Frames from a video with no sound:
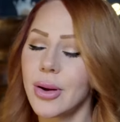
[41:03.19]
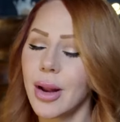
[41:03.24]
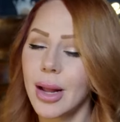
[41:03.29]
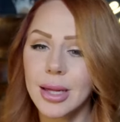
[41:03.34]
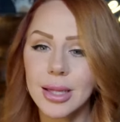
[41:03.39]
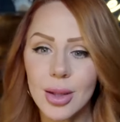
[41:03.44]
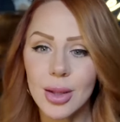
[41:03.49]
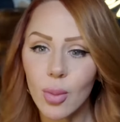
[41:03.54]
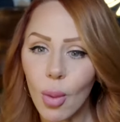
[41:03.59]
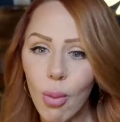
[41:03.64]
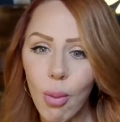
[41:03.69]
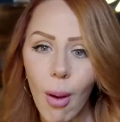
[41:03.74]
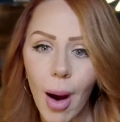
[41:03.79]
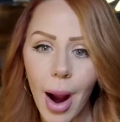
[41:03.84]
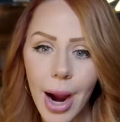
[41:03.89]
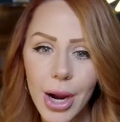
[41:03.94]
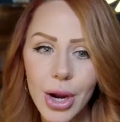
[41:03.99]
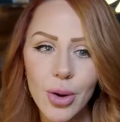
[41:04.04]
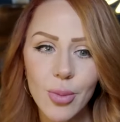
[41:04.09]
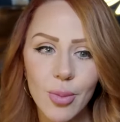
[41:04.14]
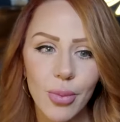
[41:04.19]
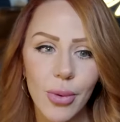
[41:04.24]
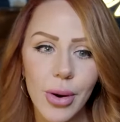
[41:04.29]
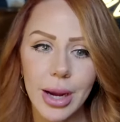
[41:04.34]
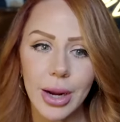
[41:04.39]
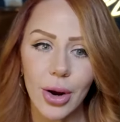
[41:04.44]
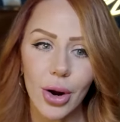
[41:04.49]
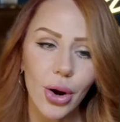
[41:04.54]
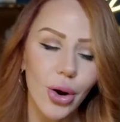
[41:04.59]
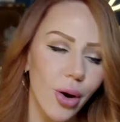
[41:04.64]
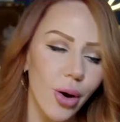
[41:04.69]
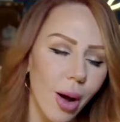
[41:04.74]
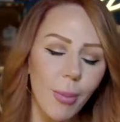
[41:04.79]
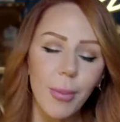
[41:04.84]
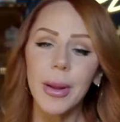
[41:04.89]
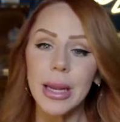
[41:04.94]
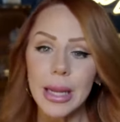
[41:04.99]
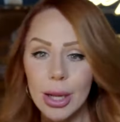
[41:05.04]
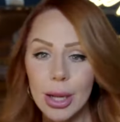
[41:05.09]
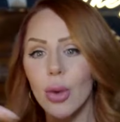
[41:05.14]
And I said, well, why are you bringing her
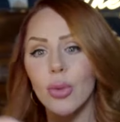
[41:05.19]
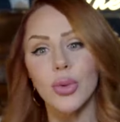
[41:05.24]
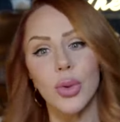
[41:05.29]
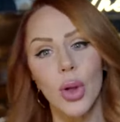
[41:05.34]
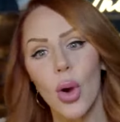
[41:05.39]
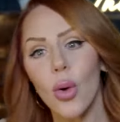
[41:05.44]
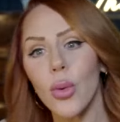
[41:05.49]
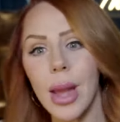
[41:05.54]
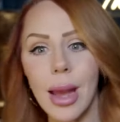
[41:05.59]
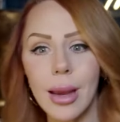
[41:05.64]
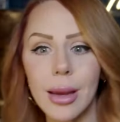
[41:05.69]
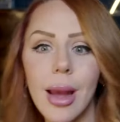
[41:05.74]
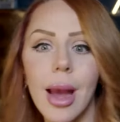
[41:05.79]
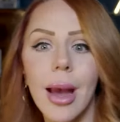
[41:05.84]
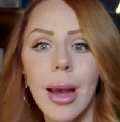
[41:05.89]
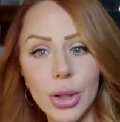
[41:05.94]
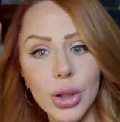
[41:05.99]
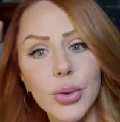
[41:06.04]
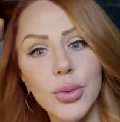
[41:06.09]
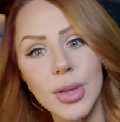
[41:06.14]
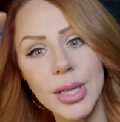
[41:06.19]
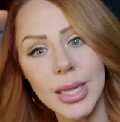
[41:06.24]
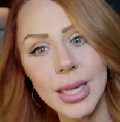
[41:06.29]
up? And he goes, oh, yeah, yeah. You